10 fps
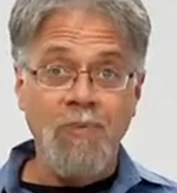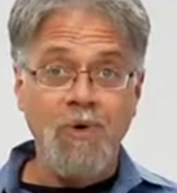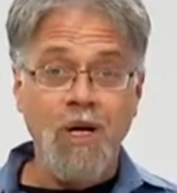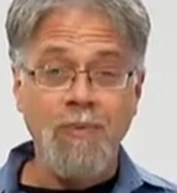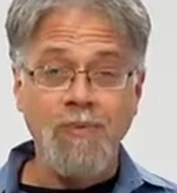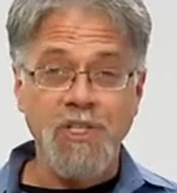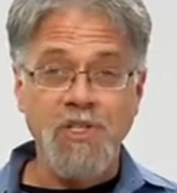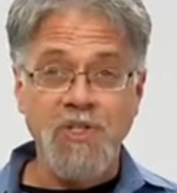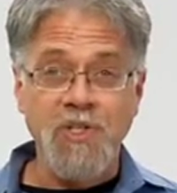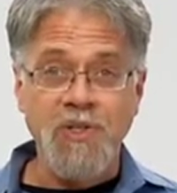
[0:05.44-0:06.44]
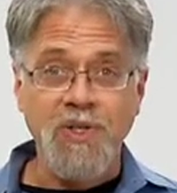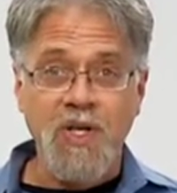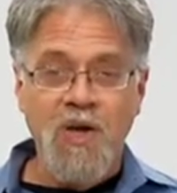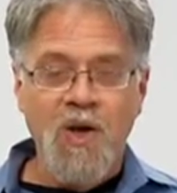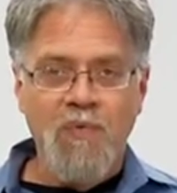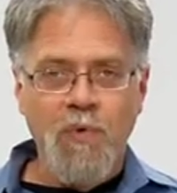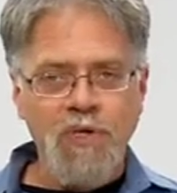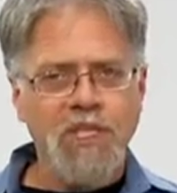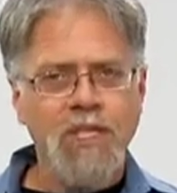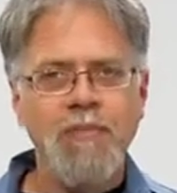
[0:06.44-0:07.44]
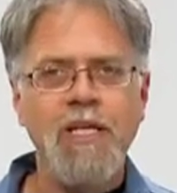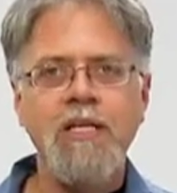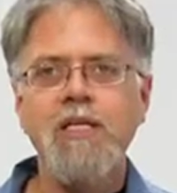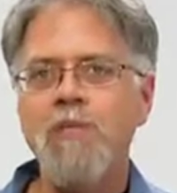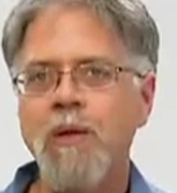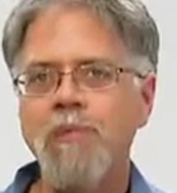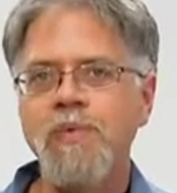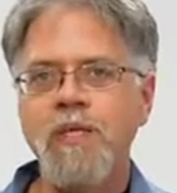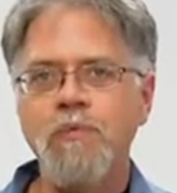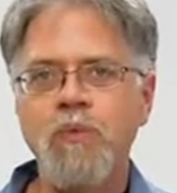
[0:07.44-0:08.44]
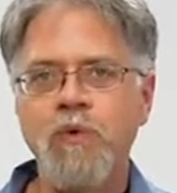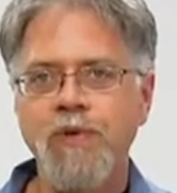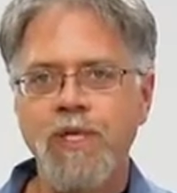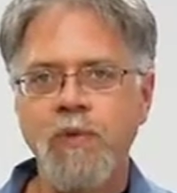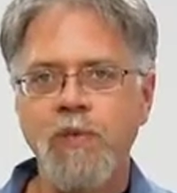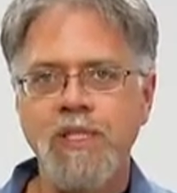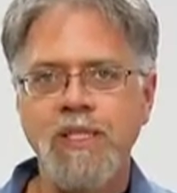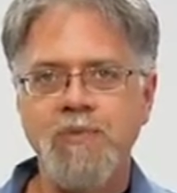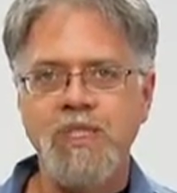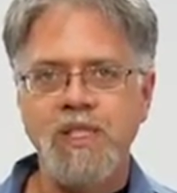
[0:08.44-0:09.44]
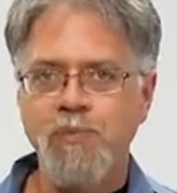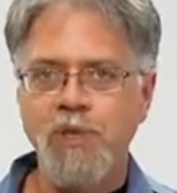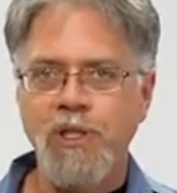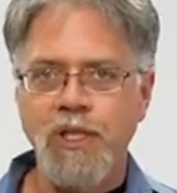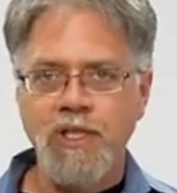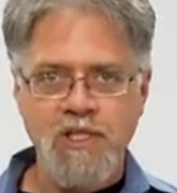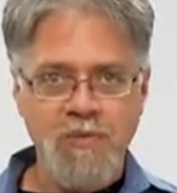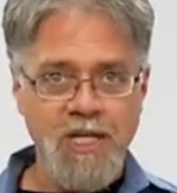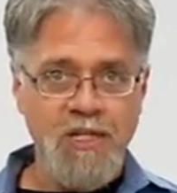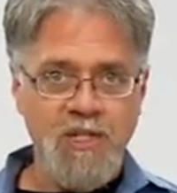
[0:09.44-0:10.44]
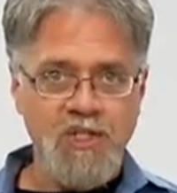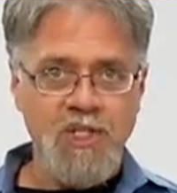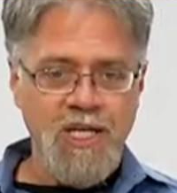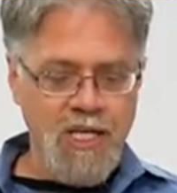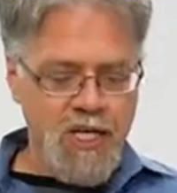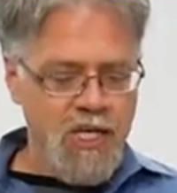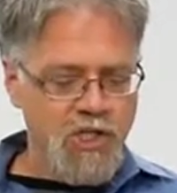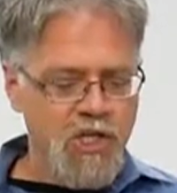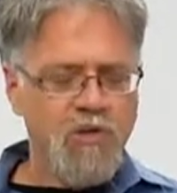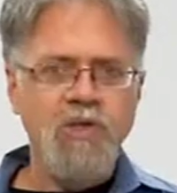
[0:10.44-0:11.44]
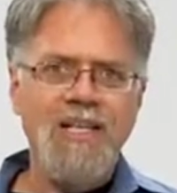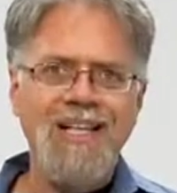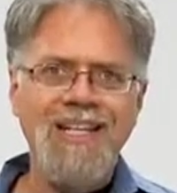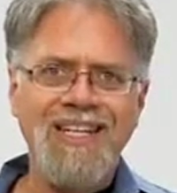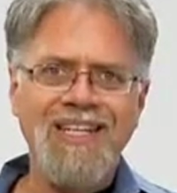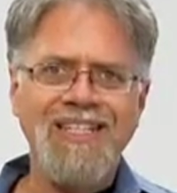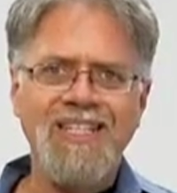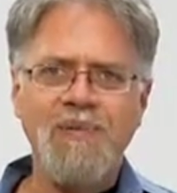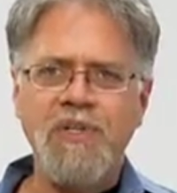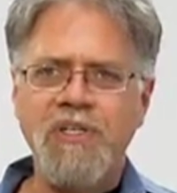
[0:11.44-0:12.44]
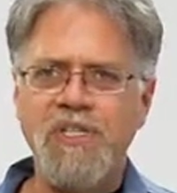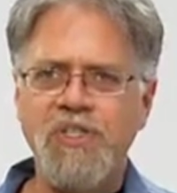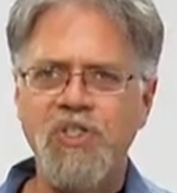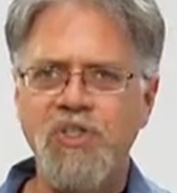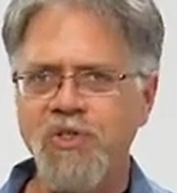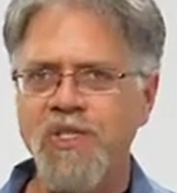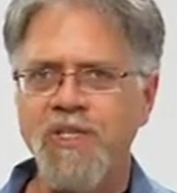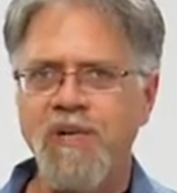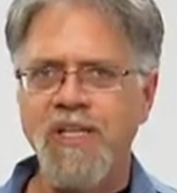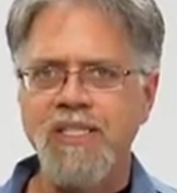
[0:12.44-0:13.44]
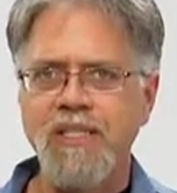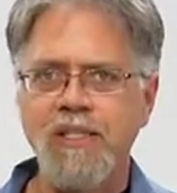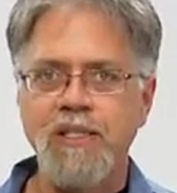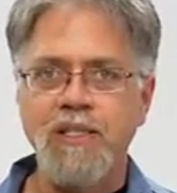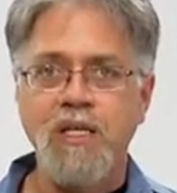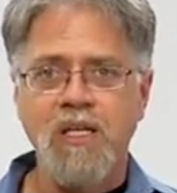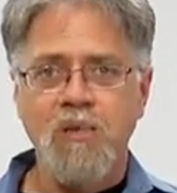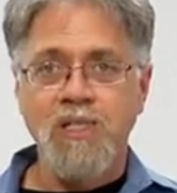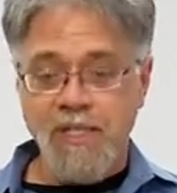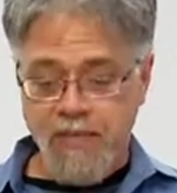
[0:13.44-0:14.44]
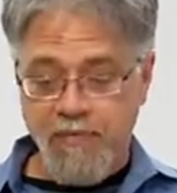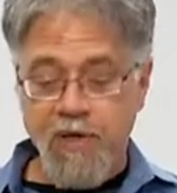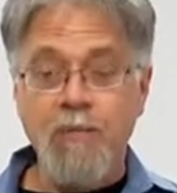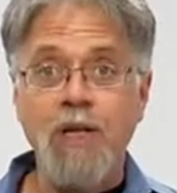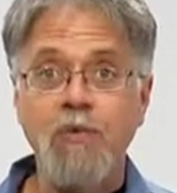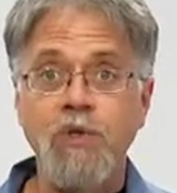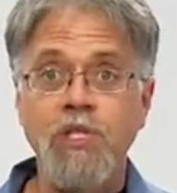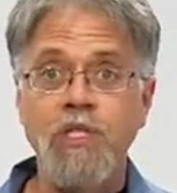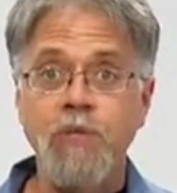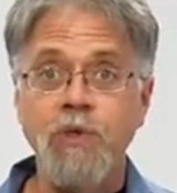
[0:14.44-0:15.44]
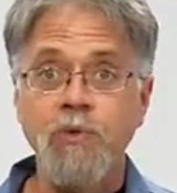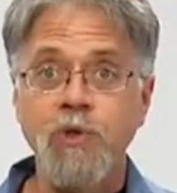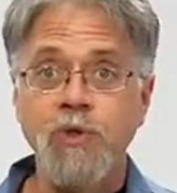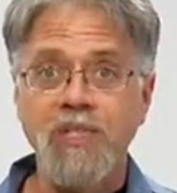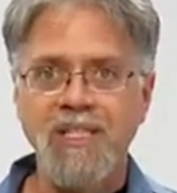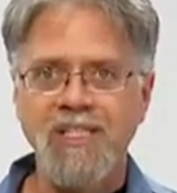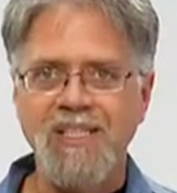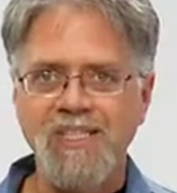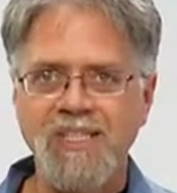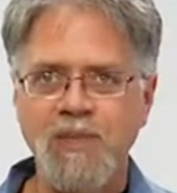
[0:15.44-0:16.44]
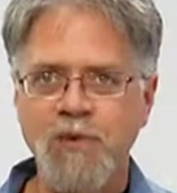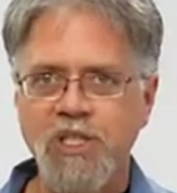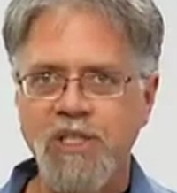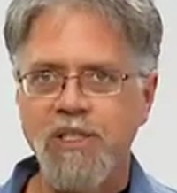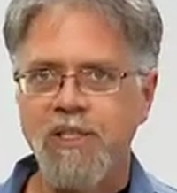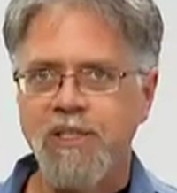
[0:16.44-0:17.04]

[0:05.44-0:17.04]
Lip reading: of problems can start. Fortunately, many of these problems can be prevented with some simple lens maintenance. In general, a lens is a very sturdy device that can withstand a fair amount of reasonable abuse unless it's an especially